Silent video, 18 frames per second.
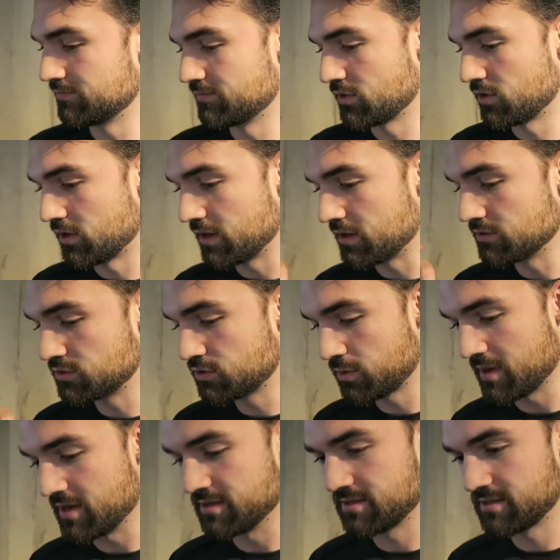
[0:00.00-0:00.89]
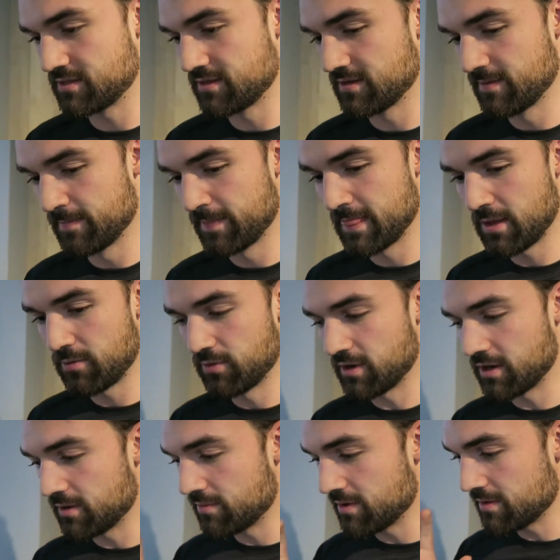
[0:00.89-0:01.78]
we've got a little twist.
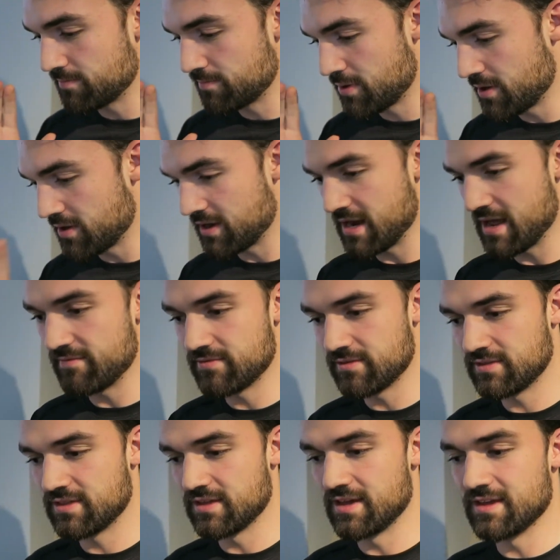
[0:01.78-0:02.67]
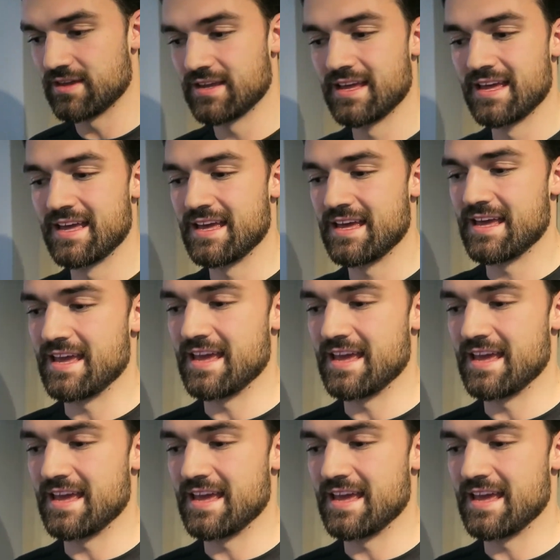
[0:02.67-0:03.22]
We're going to be putting everything